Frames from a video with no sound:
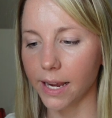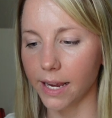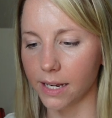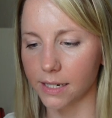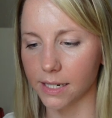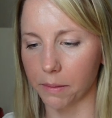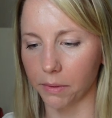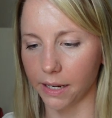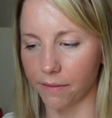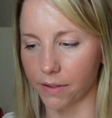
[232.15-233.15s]
and I
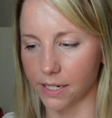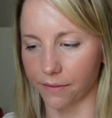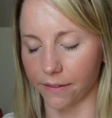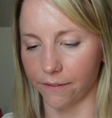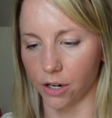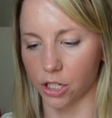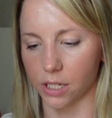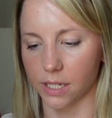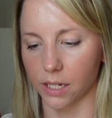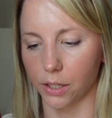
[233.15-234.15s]
believe the different
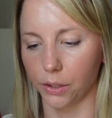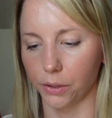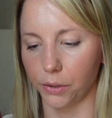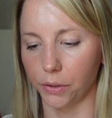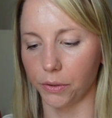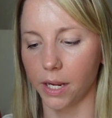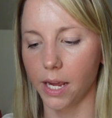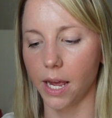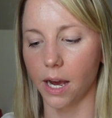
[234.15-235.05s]
versions include